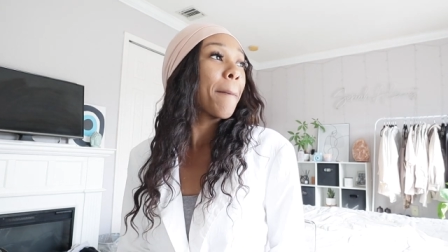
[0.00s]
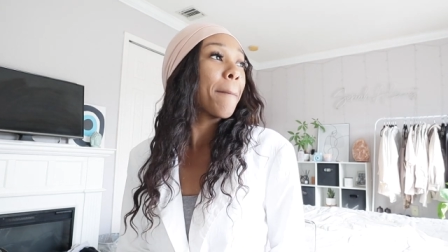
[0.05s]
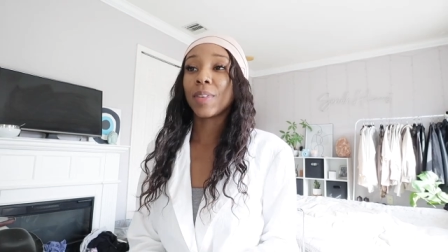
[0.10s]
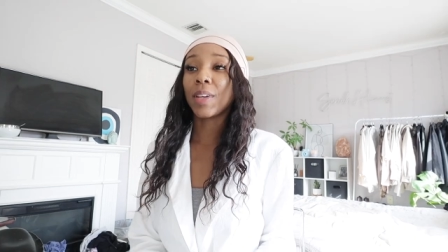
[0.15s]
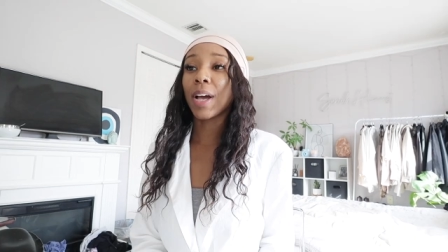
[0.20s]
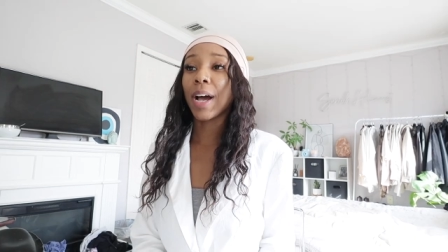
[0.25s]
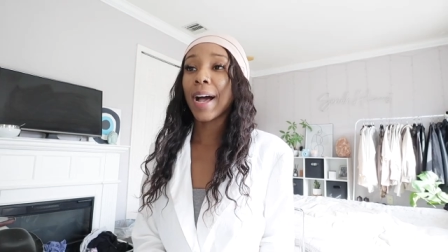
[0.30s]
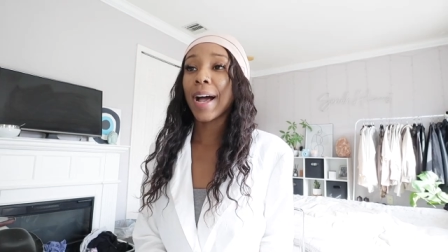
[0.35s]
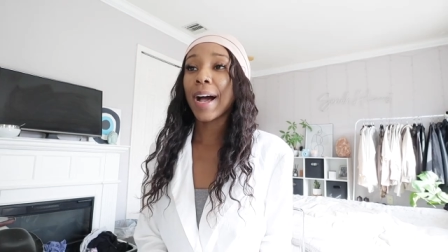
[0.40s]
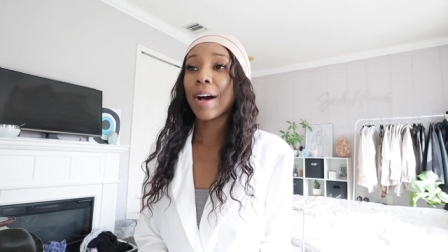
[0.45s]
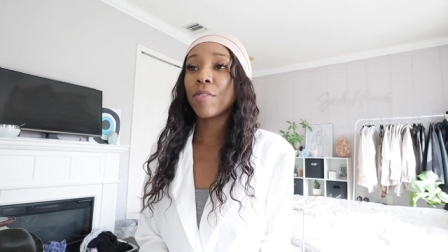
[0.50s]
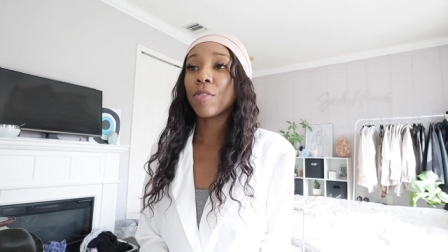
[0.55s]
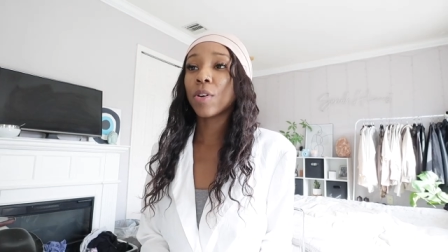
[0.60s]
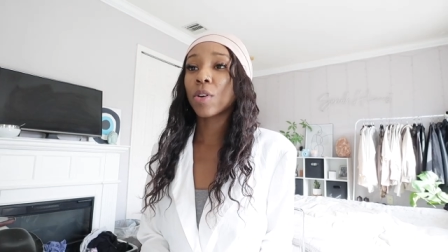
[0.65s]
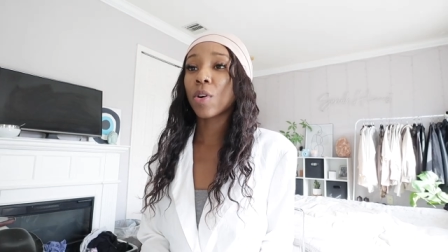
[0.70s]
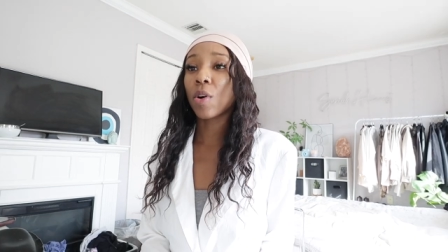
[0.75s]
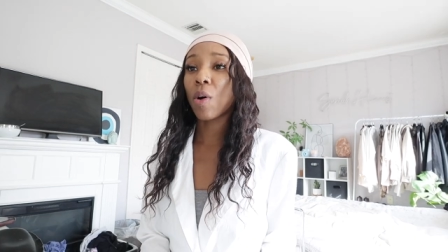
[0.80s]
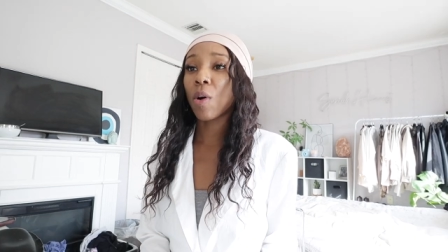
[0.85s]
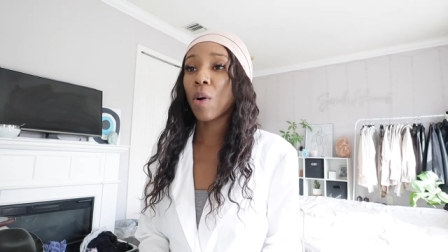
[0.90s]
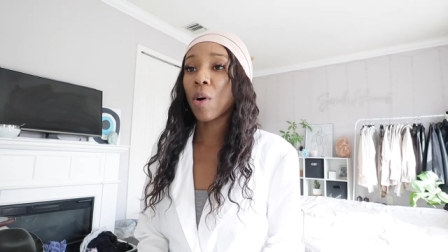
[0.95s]
Yeah, I have
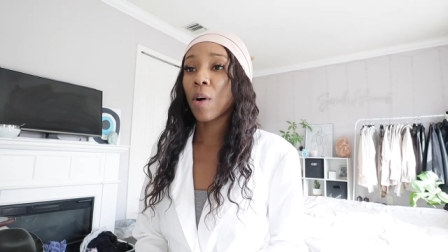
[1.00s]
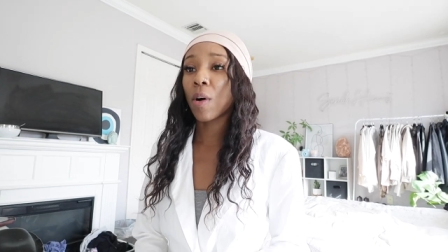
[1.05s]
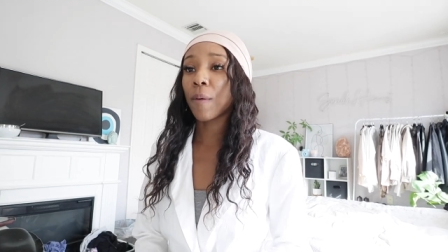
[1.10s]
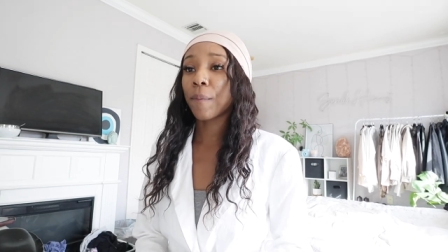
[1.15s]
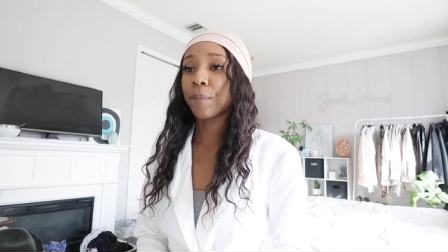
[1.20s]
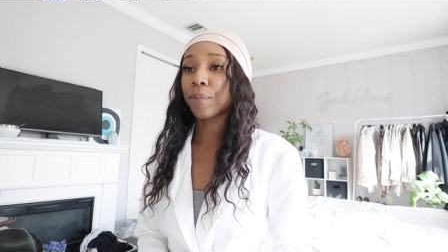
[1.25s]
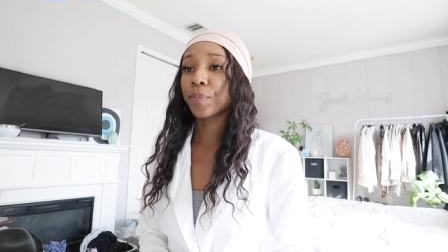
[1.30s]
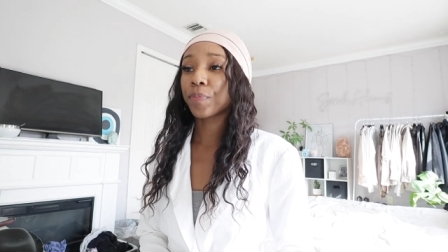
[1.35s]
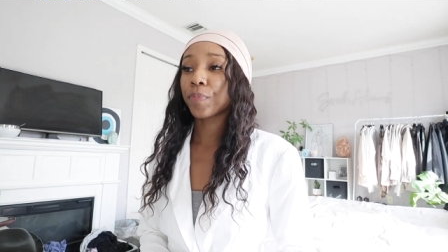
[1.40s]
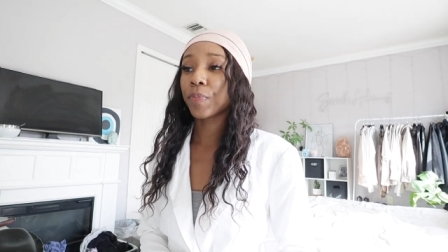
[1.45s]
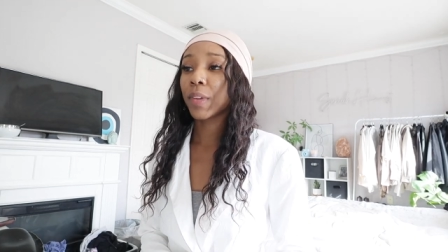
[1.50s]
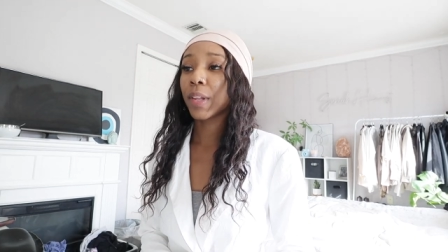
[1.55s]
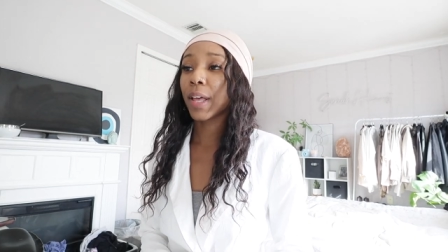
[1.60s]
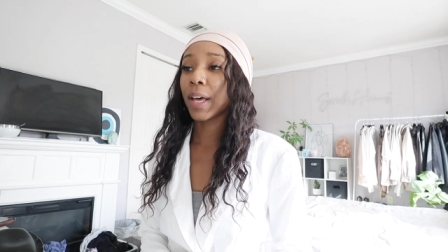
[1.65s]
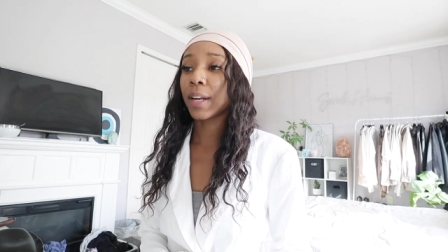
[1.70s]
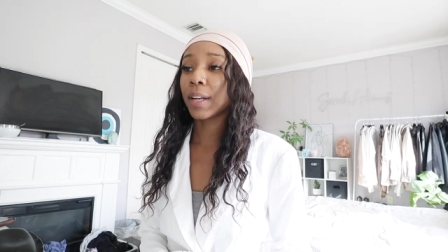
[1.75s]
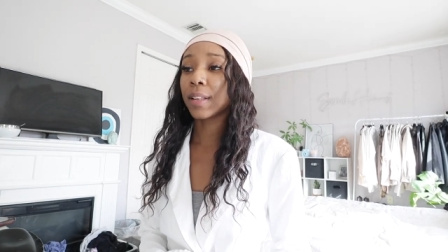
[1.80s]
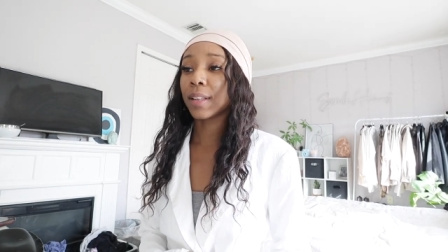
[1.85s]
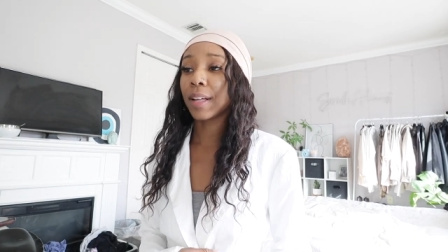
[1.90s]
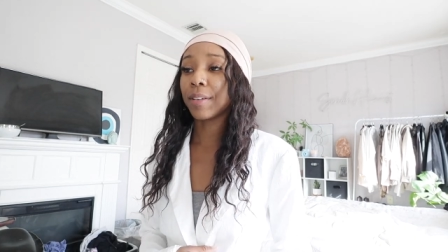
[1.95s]
a call
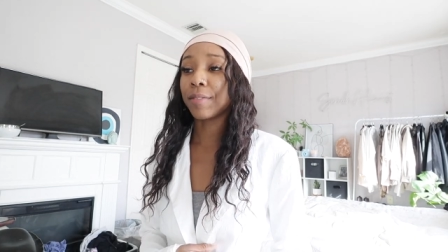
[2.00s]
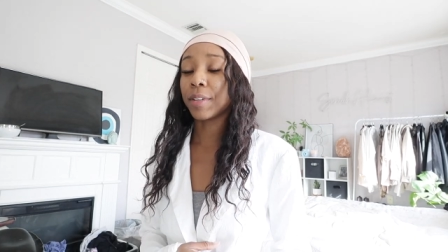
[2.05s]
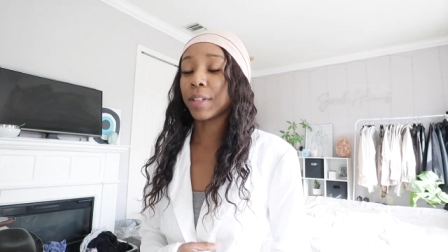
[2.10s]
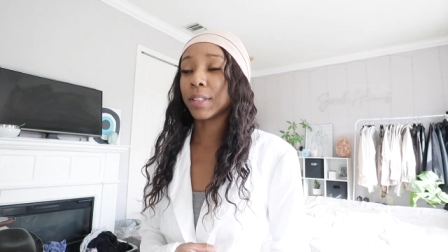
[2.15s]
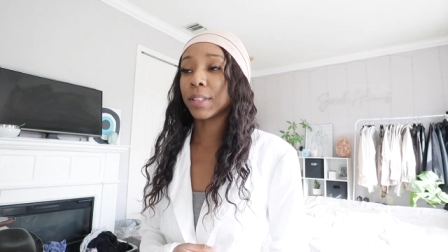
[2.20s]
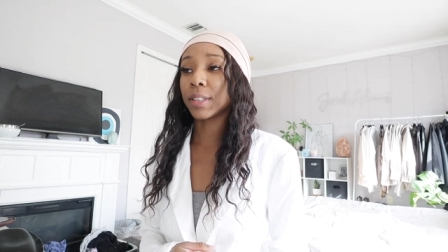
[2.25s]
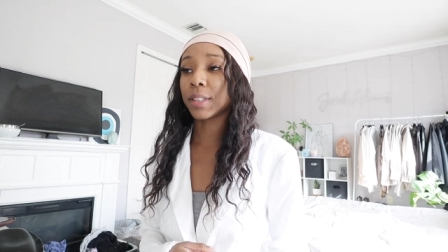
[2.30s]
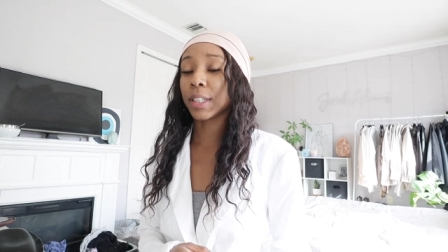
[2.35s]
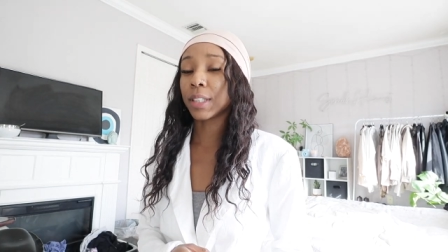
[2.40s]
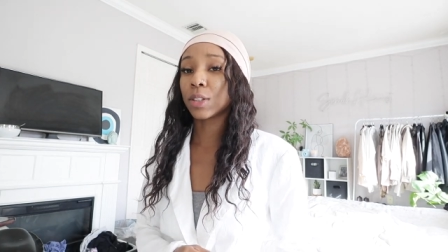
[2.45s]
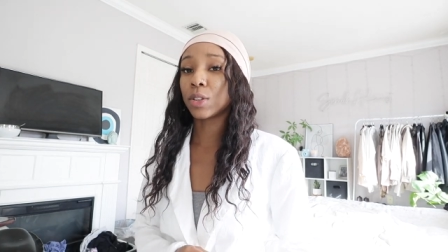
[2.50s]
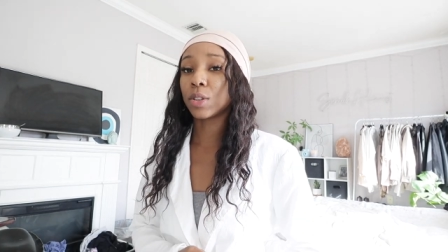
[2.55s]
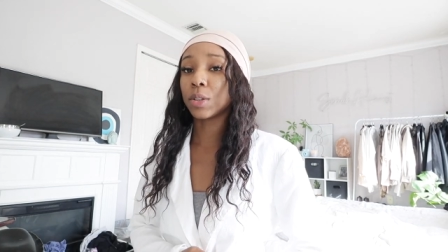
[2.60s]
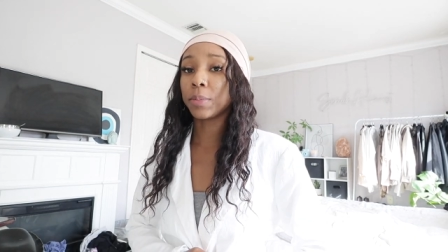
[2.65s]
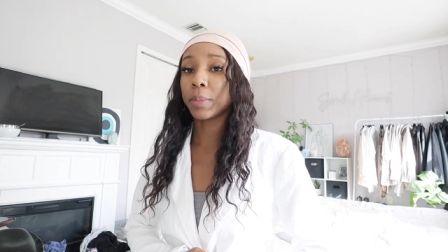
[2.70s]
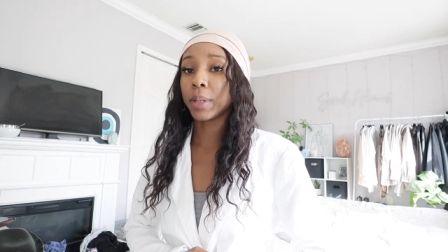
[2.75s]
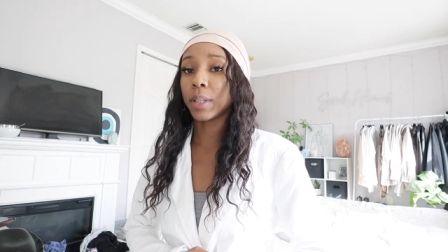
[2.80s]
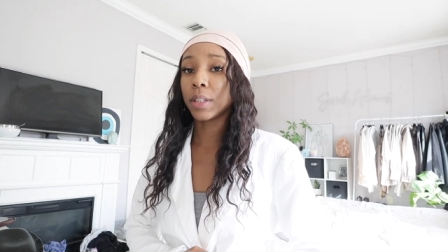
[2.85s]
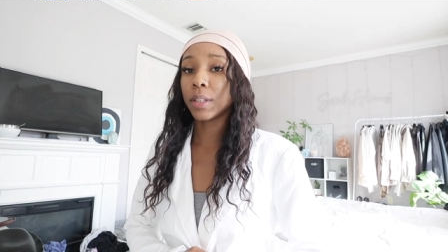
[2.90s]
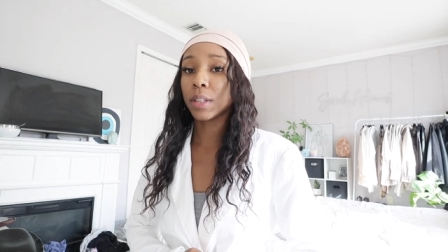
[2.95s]
at 11 in like two
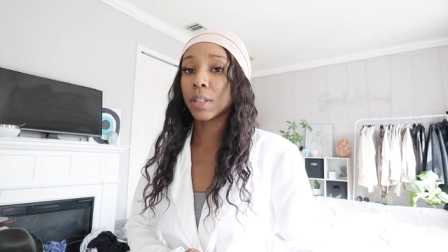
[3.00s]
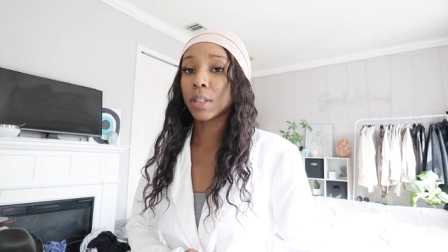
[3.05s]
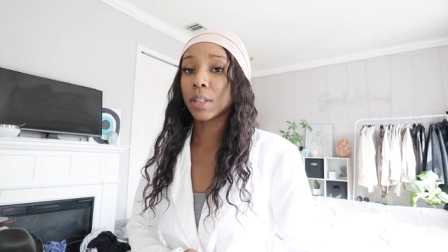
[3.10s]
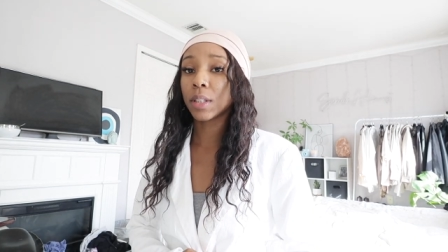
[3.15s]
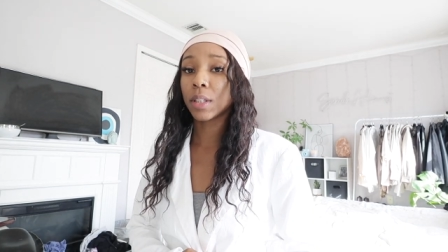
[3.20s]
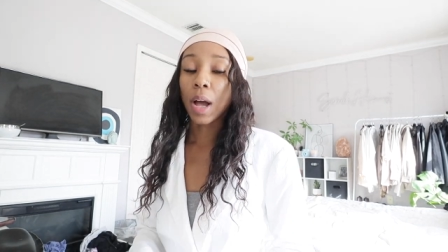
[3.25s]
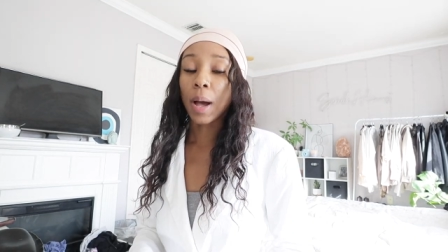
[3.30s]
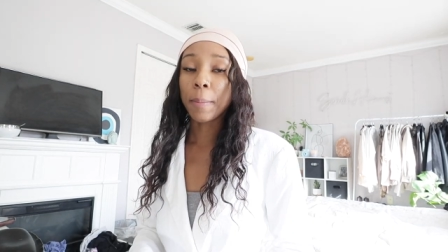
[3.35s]
minutes.